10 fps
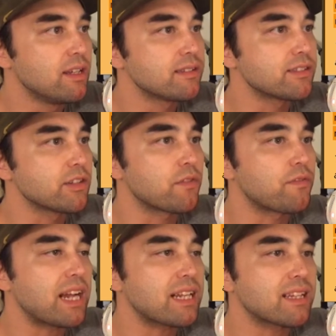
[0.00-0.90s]
So the
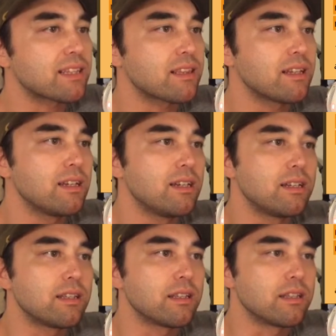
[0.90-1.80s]
fact that
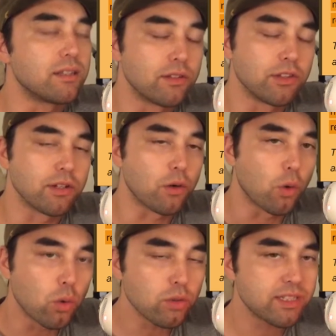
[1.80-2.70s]
the
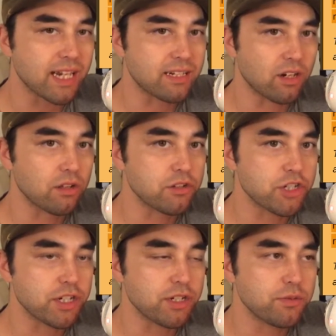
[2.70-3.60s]
old
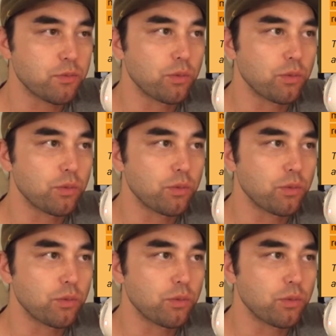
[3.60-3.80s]
technology